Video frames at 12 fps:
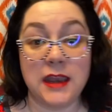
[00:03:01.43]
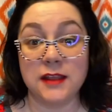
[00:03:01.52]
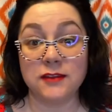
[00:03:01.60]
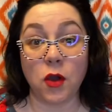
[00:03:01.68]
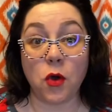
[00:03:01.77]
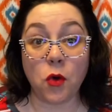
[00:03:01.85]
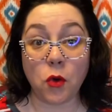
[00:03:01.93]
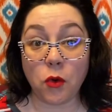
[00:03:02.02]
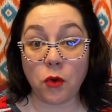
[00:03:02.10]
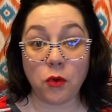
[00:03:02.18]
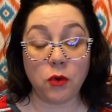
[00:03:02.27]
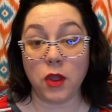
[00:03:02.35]
a
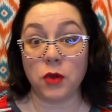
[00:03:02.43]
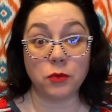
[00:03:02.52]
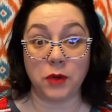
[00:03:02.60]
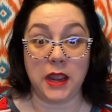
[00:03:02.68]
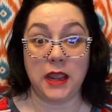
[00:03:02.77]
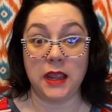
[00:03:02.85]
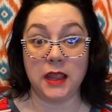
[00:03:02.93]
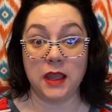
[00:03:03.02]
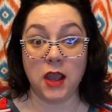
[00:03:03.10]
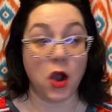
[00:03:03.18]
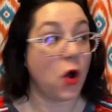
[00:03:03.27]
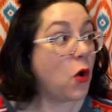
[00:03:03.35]
whole array
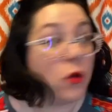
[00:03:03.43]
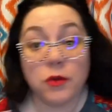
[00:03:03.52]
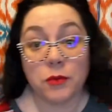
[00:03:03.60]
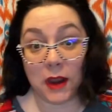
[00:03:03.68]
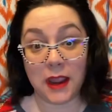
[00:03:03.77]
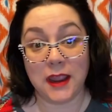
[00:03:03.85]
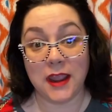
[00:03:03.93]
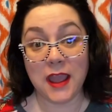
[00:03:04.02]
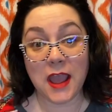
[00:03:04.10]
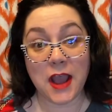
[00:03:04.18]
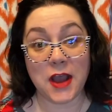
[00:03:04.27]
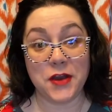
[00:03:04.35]

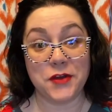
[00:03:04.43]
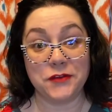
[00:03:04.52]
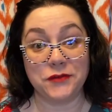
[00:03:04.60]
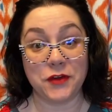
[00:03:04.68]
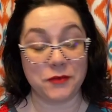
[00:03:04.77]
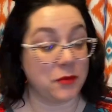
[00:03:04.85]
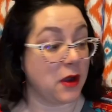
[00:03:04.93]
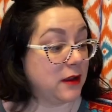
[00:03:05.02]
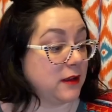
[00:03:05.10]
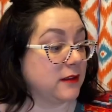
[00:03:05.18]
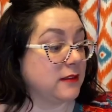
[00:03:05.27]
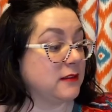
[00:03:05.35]
of
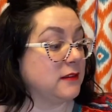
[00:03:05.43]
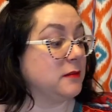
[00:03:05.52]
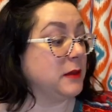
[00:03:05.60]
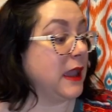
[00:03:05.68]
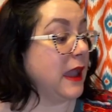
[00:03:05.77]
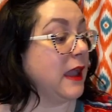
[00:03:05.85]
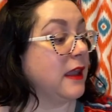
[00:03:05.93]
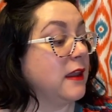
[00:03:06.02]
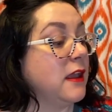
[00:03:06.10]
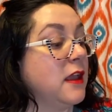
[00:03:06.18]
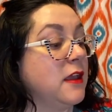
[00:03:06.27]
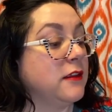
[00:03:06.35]
products to be had.
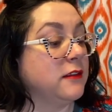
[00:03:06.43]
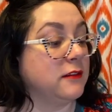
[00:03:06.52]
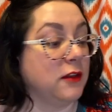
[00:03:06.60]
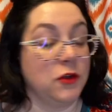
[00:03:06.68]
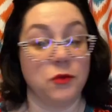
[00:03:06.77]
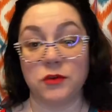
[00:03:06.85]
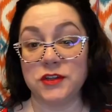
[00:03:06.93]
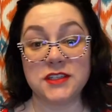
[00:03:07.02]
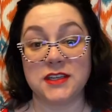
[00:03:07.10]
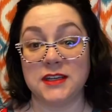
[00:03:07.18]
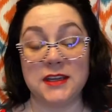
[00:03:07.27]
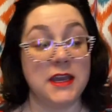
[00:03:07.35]
So we're just
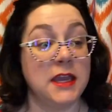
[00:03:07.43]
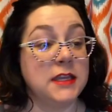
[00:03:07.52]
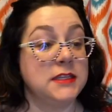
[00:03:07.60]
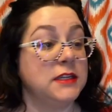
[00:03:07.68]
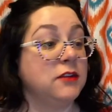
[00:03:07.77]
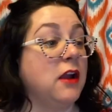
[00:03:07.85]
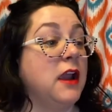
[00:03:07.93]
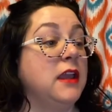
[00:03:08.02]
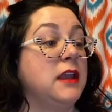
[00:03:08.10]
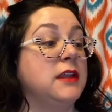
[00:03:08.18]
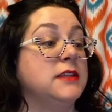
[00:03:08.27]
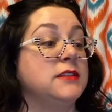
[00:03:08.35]
gonna dig right
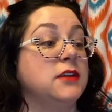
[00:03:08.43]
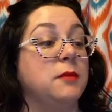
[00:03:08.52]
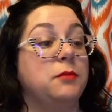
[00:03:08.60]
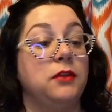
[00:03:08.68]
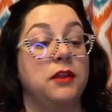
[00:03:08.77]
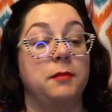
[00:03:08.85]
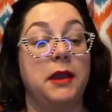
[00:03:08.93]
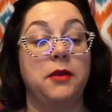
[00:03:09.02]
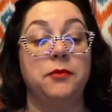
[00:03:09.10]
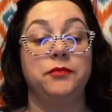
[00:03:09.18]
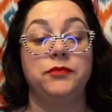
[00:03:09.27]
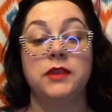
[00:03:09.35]
in and start pulling them out.
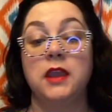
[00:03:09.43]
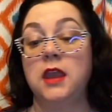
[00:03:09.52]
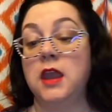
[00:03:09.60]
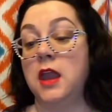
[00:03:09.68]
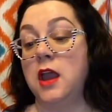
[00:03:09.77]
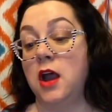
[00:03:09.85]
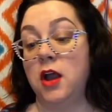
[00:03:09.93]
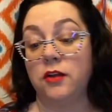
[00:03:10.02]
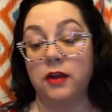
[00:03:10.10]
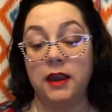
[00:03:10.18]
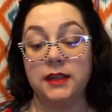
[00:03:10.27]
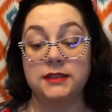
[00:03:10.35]
All
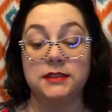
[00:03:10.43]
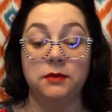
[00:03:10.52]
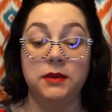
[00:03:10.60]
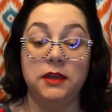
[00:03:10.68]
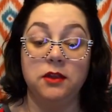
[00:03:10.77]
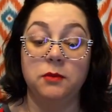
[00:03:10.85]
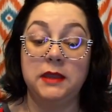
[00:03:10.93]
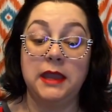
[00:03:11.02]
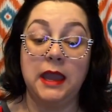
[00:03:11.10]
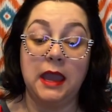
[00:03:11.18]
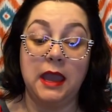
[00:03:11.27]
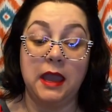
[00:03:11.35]
right, so here we
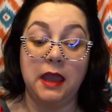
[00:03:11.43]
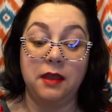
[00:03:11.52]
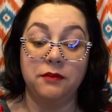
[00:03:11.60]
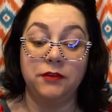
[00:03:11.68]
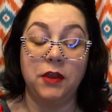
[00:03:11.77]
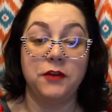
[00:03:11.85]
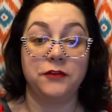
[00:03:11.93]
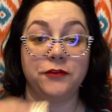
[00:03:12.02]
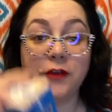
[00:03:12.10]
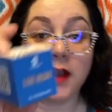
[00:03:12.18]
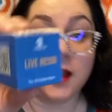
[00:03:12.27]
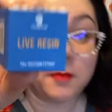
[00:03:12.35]
have
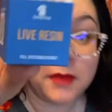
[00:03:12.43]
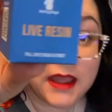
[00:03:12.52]
from